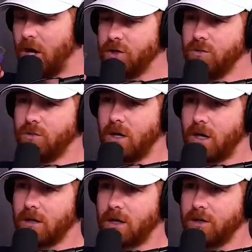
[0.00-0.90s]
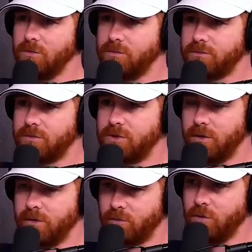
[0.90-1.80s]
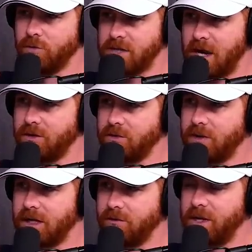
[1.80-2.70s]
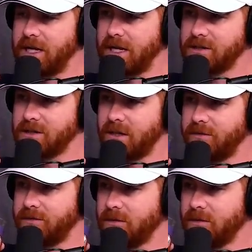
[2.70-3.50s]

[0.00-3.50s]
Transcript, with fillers: Are you are, are you doing rooms now? Are you getting weekends and stuff?